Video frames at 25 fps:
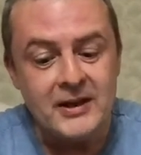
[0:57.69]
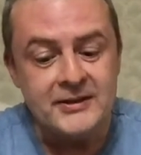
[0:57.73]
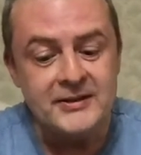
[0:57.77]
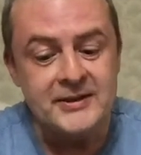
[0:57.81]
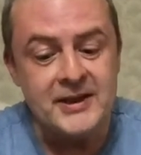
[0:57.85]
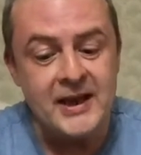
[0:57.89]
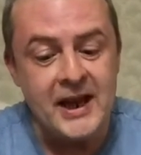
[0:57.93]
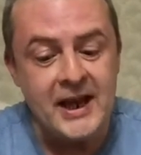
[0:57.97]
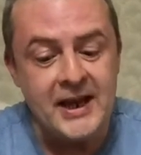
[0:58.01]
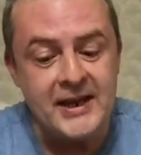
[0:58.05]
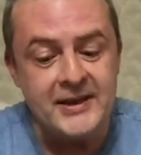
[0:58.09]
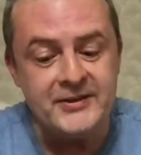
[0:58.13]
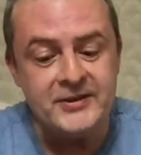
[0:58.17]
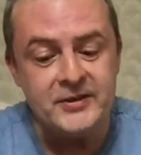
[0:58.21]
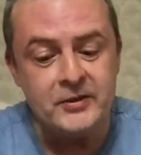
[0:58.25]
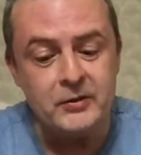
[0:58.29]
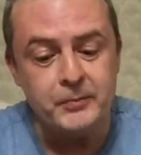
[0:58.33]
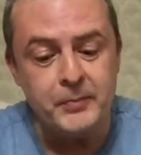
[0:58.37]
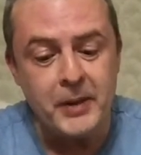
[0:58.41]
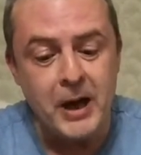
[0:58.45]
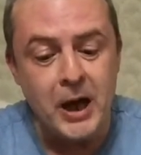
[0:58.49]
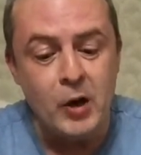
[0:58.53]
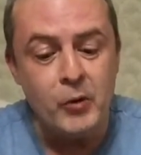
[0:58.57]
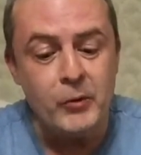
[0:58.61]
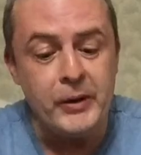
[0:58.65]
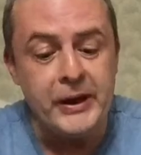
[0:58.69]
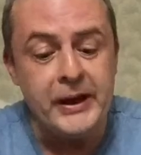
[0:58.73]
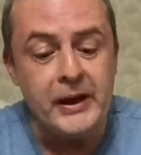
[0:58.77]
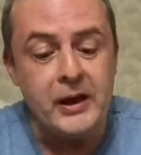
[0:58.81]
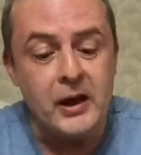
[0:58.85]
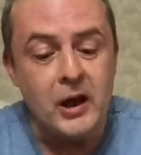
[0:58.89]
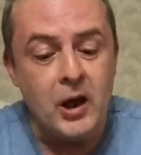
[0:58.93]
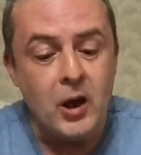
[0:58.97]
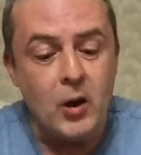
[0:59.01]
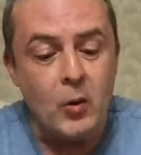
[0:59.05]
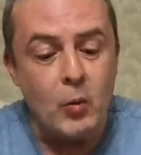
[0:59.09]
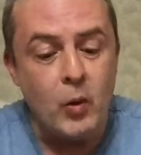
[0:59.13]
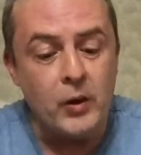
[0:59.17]
to Hazel Bowie,
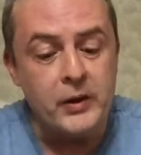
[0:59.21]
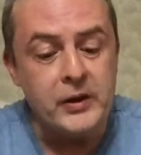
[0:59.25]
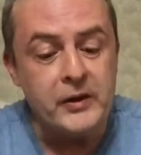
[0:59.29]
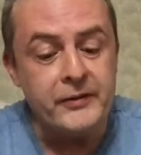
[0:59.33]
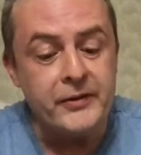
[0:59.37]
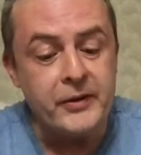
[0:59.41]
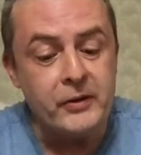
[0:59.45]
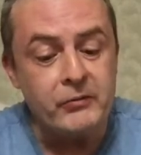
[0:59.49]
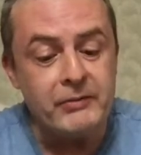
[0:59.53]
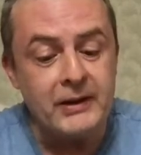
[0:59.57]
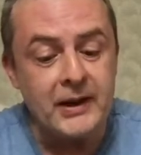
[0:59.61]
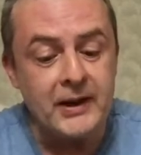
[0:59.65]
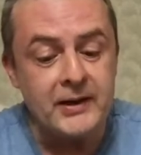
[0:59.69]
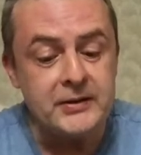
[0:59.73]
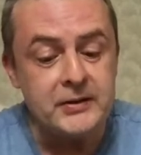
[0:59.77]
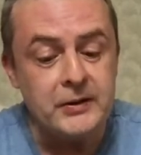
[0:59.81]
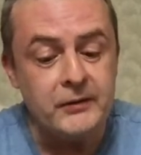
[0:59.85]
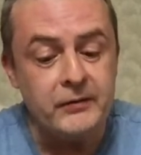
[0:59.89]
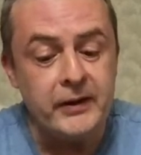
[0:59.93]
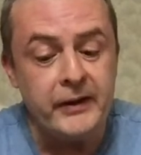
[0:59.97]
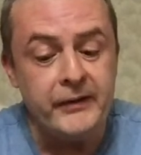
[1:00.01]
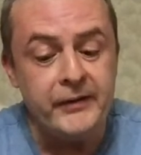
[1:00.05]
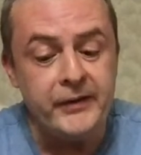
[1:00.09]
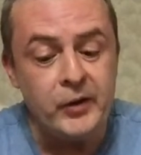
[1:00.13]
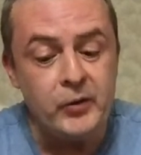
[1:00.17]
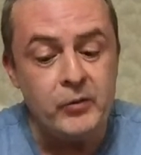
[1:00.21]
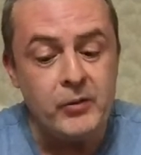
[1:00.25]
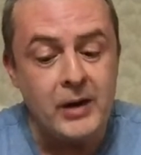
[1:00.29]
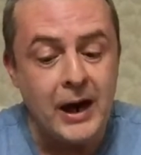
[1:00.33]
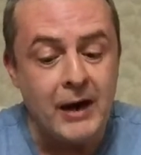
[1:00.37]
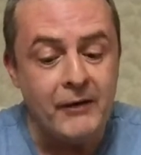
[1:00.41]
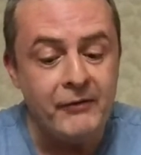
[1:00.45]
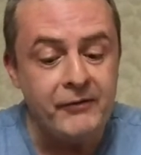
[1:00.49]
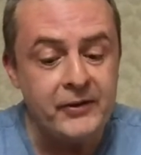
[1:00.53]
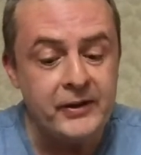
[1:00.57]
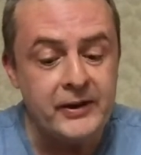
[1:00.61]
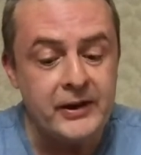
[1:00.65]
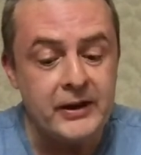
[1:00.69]
one of the relatively few
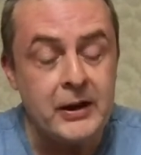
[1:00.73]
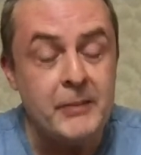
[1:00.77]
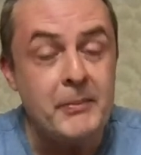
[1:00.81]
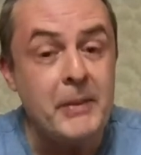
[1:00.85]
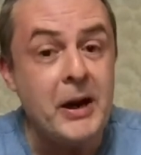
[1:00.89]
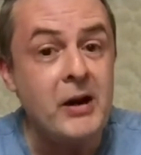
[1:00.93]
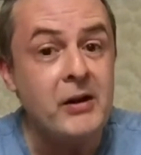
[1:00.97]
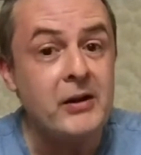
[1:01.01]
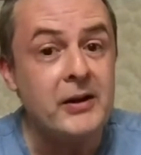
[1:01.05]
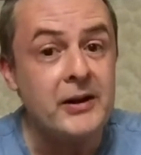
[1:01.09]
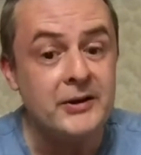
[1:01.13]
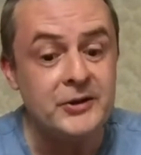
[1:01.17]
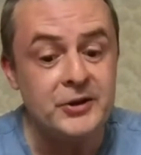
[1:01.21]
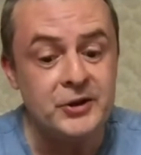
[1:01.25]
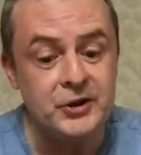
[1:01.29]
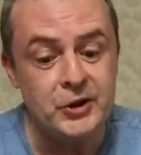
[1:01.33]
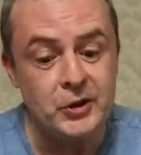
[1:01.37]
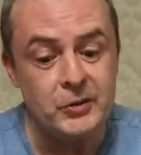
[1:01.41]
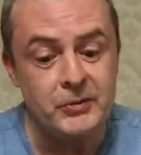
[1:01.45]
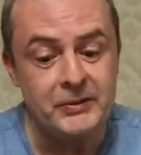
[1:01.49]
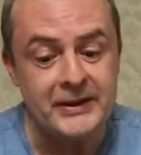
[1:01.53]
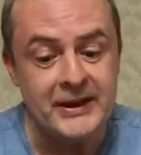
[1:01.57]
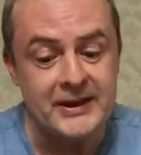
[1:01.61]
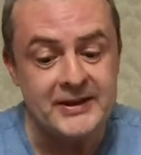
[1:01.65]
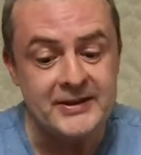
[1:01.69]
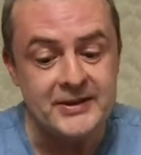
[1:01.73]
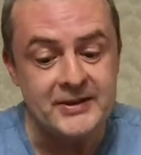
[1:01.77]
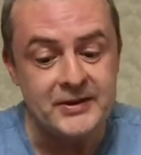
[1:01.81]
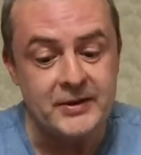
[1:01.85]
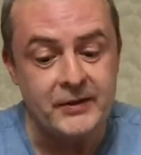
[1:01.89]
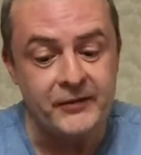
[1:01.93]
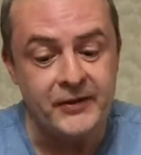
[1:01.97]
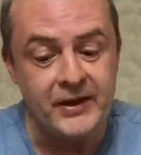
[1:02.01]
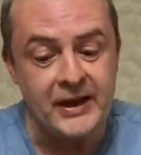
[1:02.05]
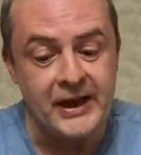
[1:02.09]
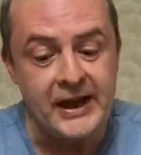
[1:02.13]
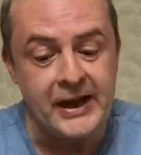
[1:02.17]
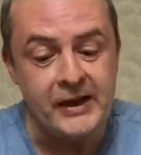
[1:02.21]
African-American stewardesses
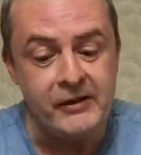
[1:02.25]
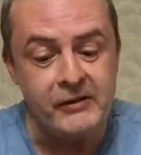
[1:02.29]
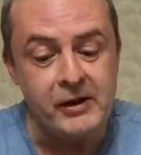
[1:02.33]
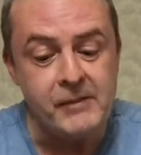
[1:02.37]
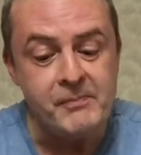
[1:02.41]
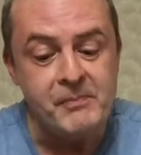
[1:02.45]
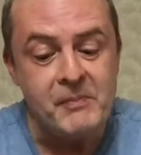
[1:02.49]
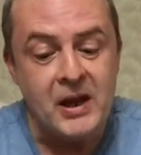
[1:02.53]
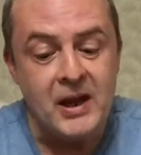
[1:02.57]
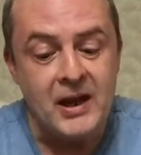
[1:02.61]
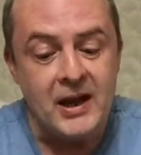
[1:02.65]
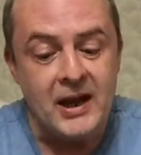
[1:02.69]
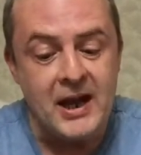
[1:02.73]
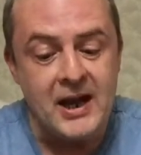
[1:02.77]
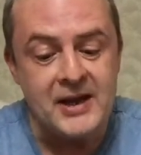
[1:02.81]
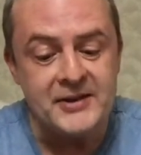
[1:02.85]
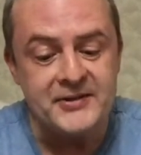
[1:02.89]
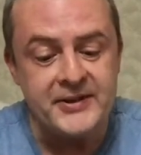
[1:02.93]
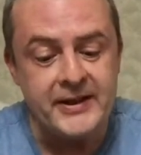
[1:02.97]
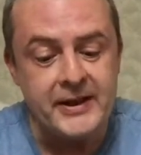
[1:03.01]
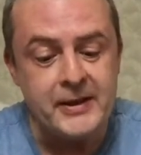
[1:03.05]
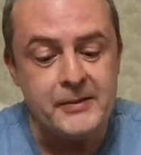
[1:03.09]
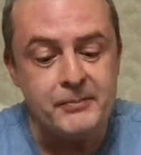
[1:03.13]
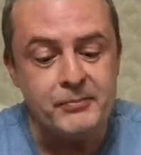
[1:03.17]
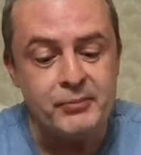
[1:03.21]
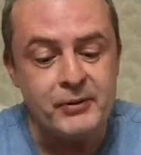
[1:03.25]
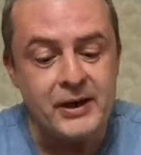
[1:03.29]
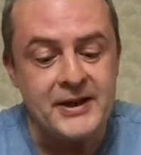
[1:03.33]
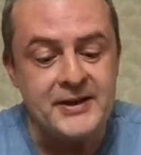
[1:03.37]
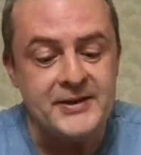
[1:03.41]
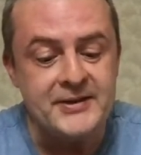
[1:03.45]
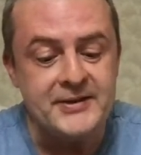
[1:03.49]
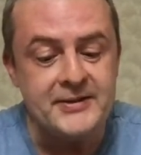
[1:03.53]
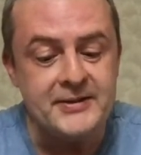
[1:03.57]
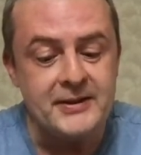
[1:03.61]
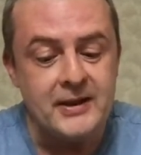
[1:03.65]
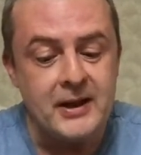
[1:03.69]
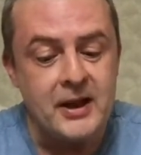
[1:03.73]
of the era, as they
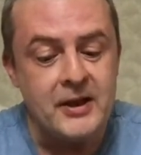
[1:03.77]
embraced